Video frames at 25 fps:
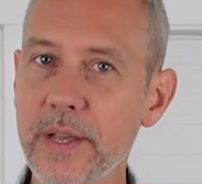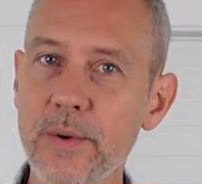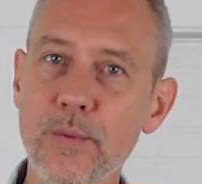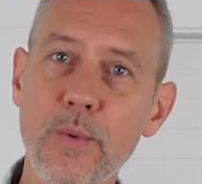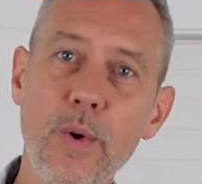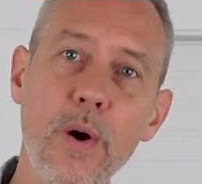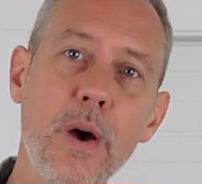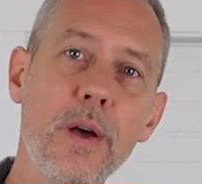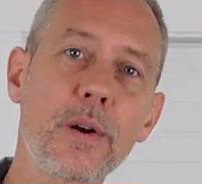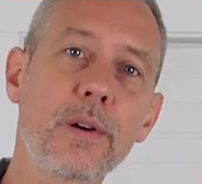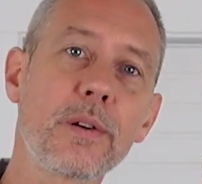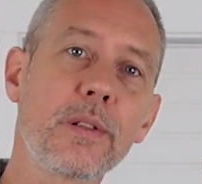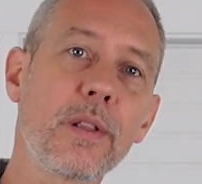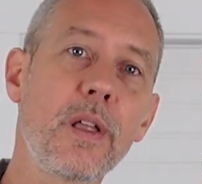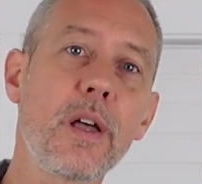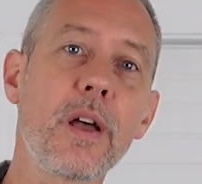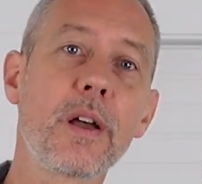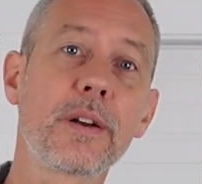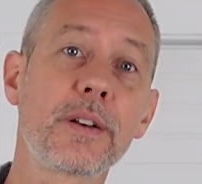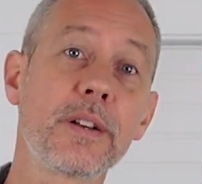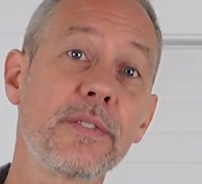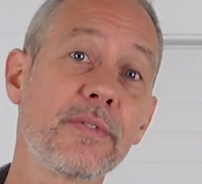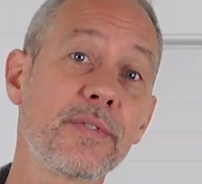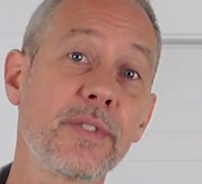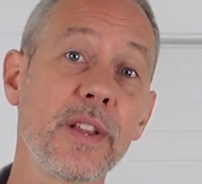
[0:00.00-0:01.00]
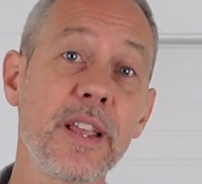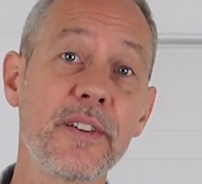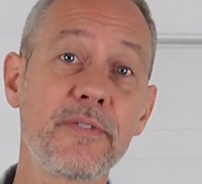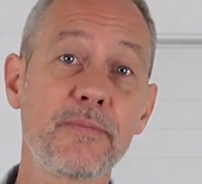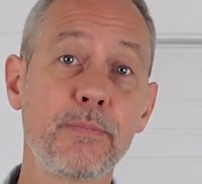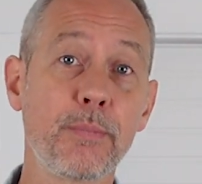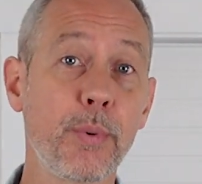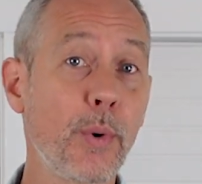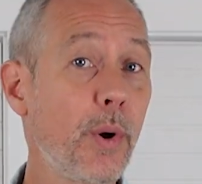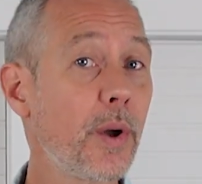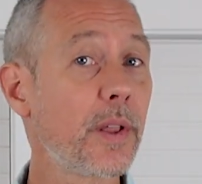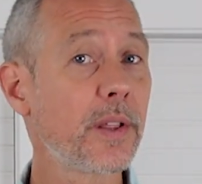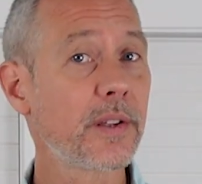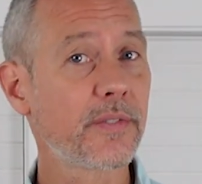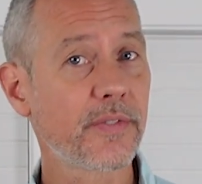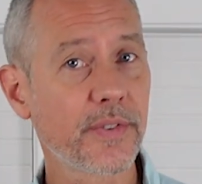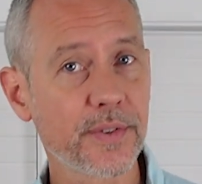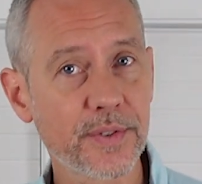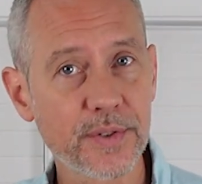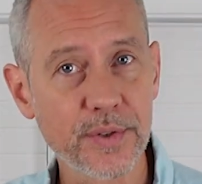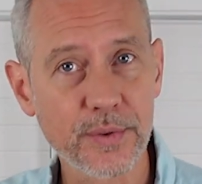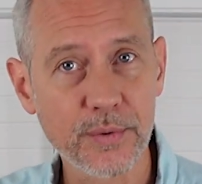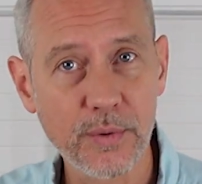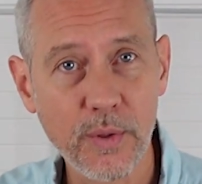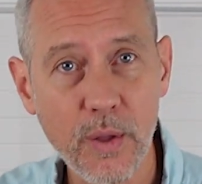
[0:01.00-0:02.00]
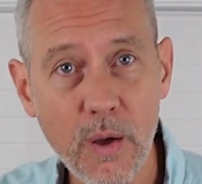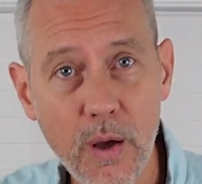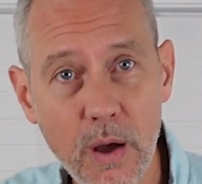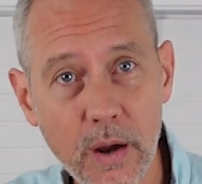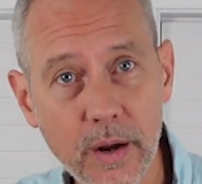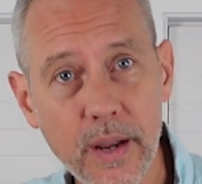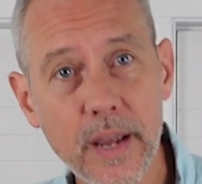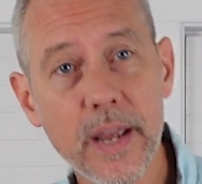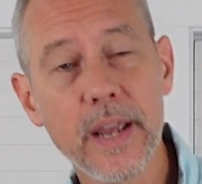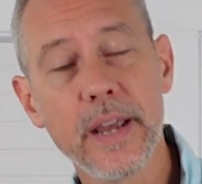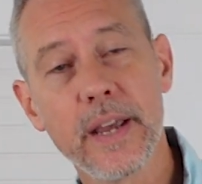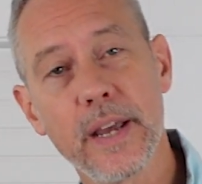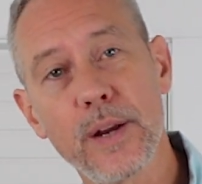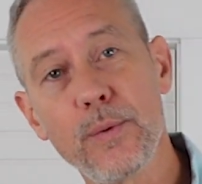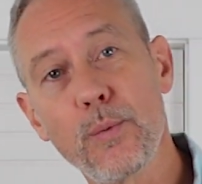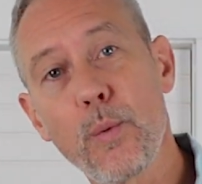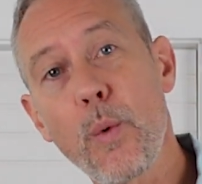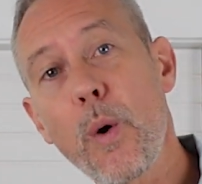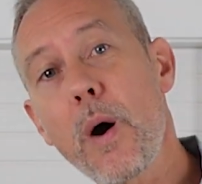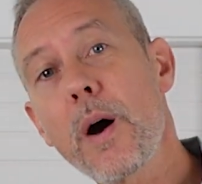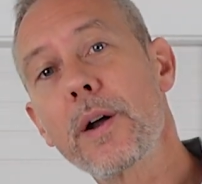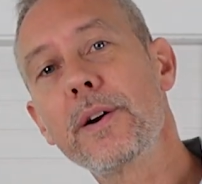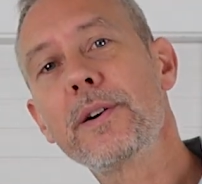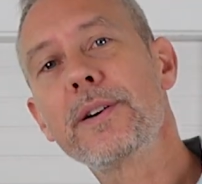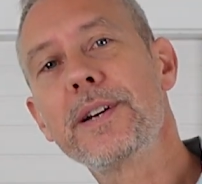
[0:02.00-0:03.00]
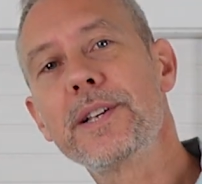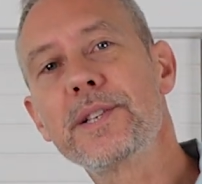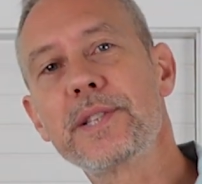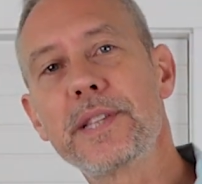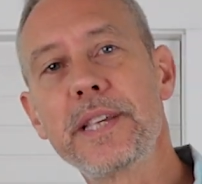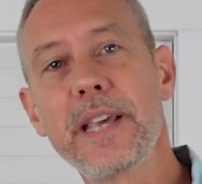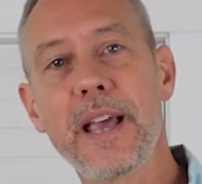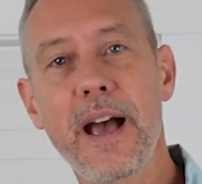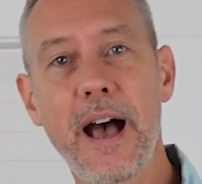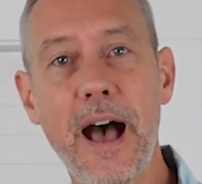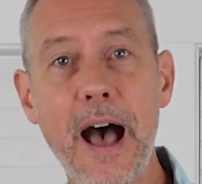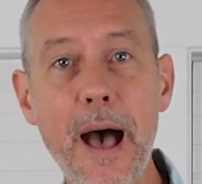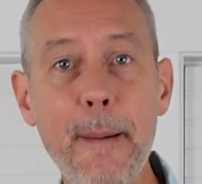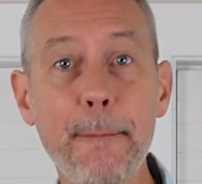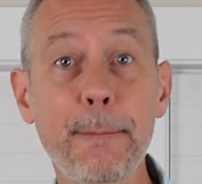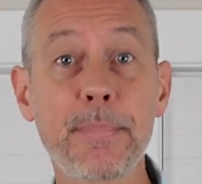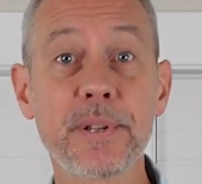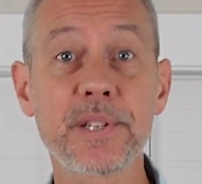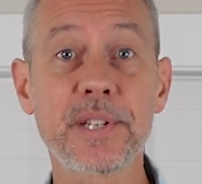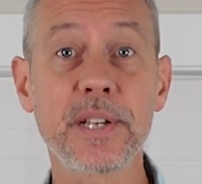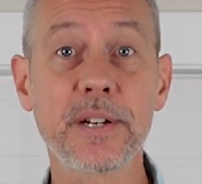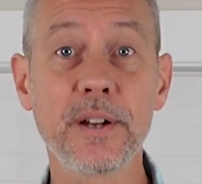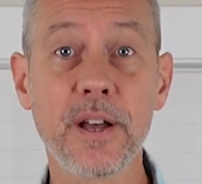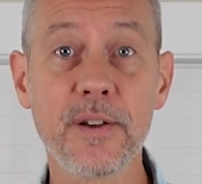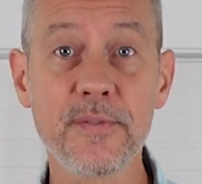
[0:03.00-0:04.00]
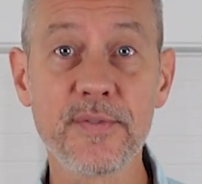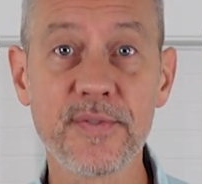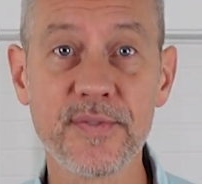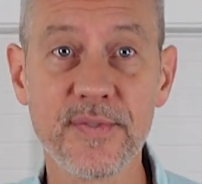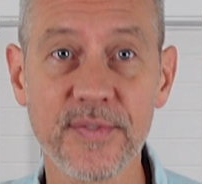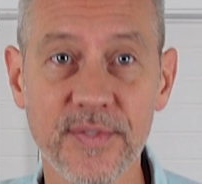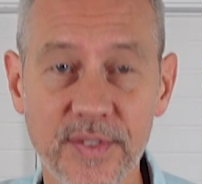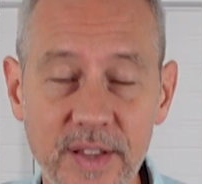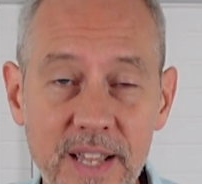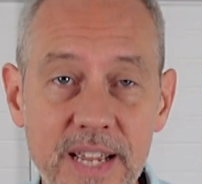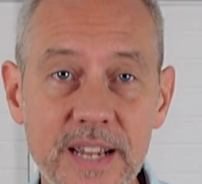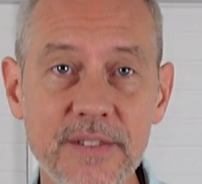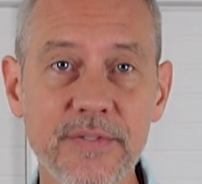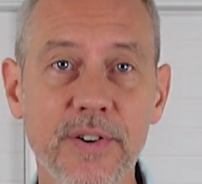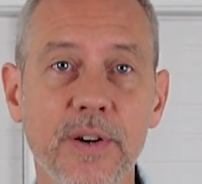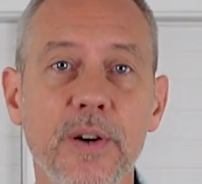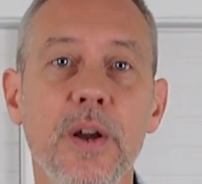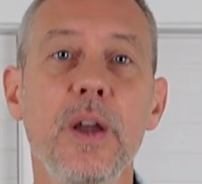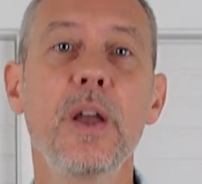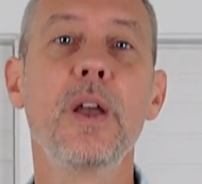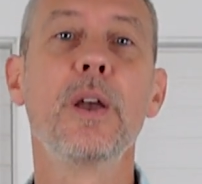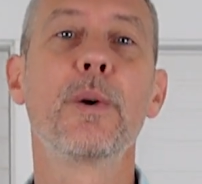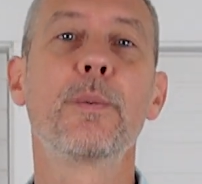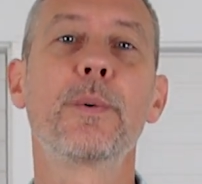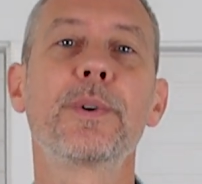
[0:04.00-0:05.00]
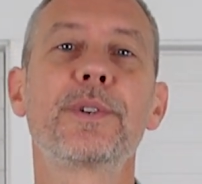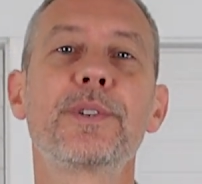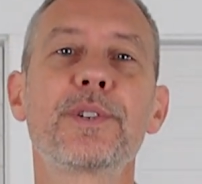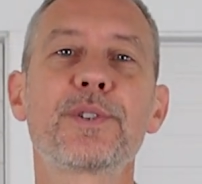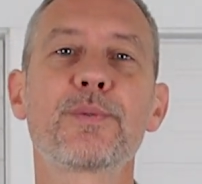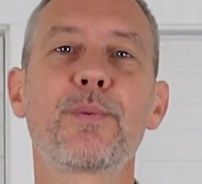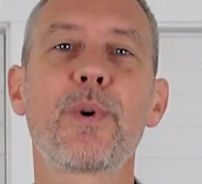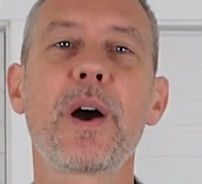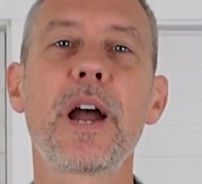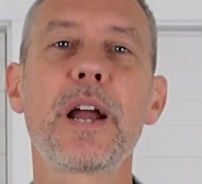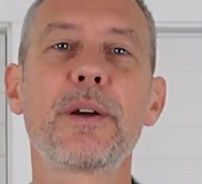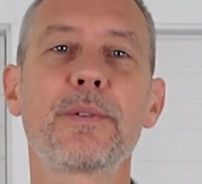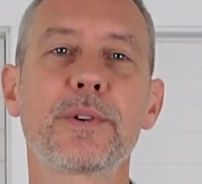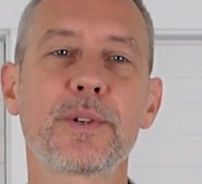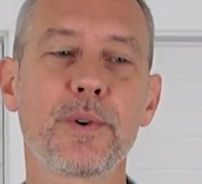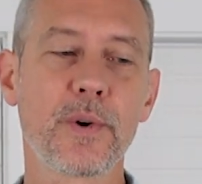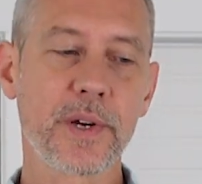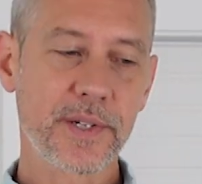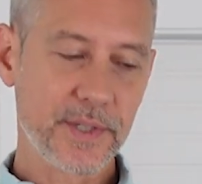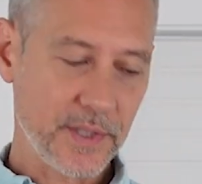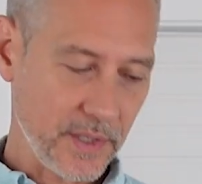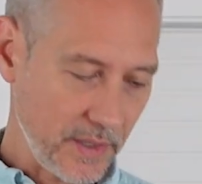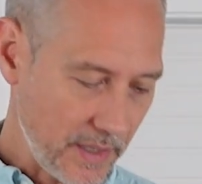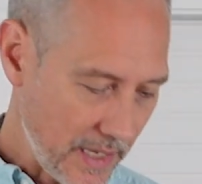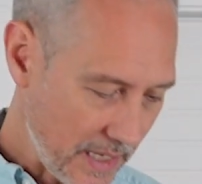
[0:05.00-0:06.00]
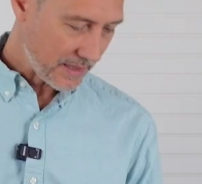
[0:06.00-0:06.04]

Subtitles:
get waterlogged if left boiling for too long, and water is the opposite of flavor, which is why we're going to